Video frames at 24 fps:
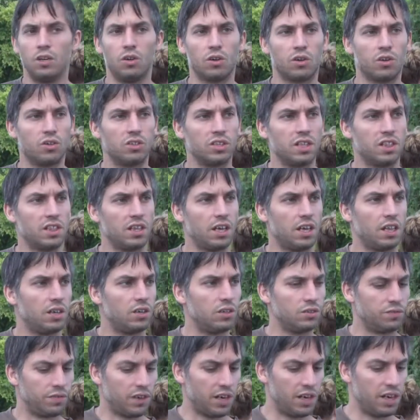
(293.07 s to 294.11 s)
Waders
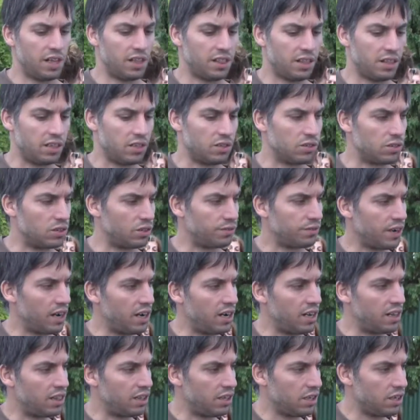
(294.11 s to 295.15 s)
is a group of birds
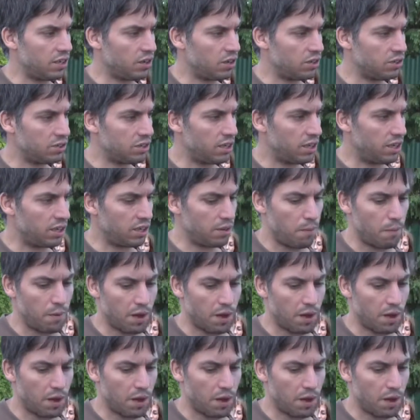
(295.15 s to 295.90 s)
that are